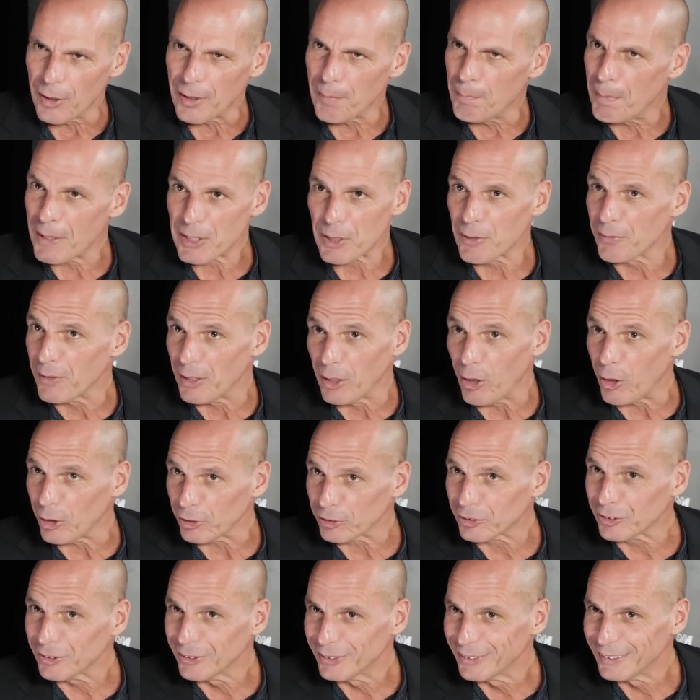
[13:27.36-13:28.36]
best of the
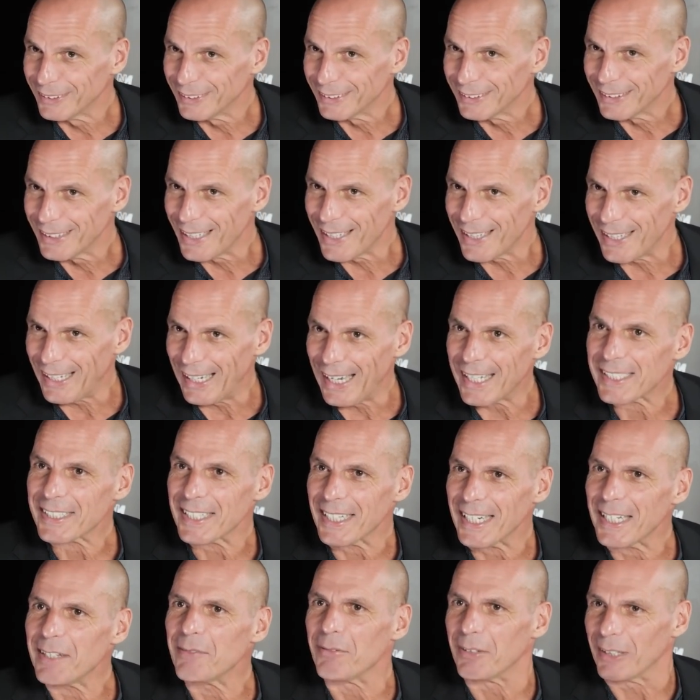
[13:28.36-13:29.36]
lot, the
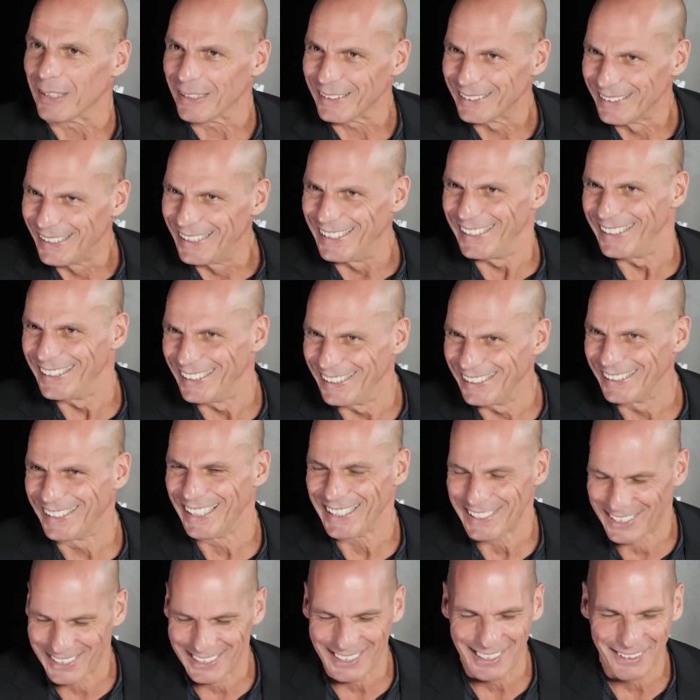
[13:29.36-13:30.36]
lesser evil. Yeah.
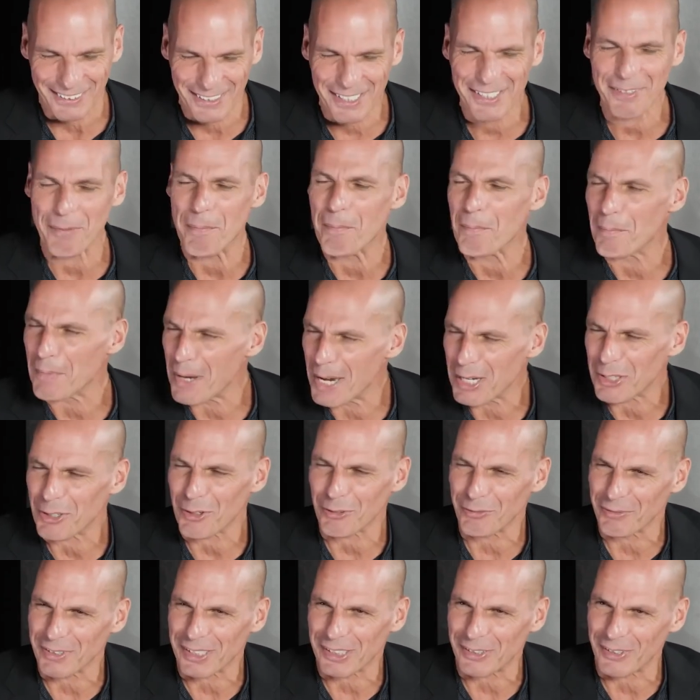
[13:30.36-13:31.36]
That's a
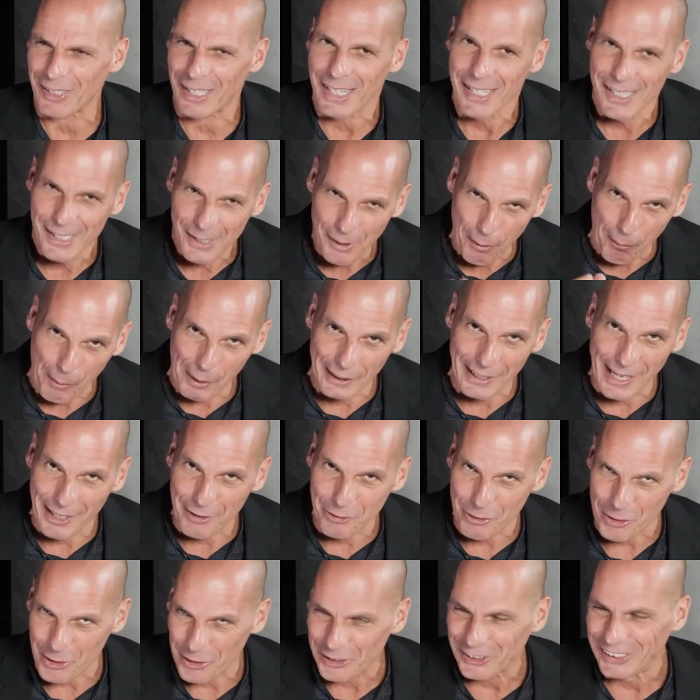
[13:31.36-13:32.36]
major victory. Well
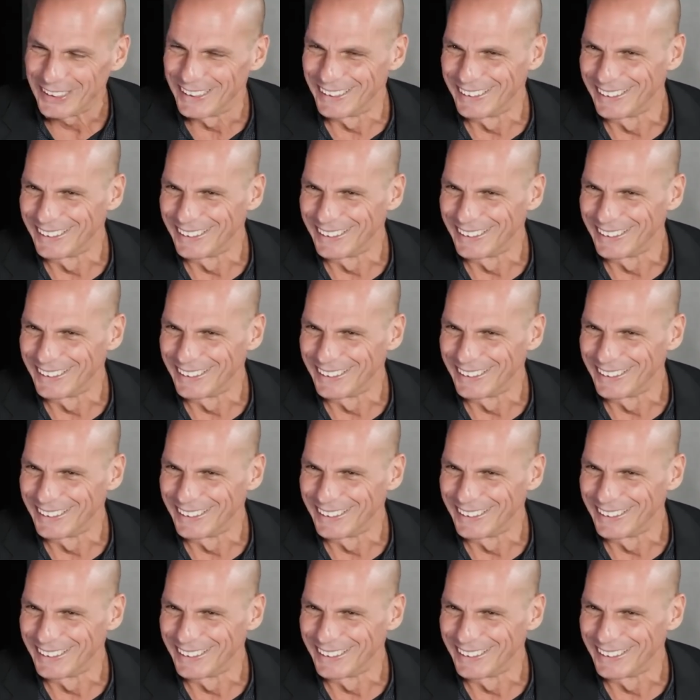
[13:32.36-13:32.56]
done, John.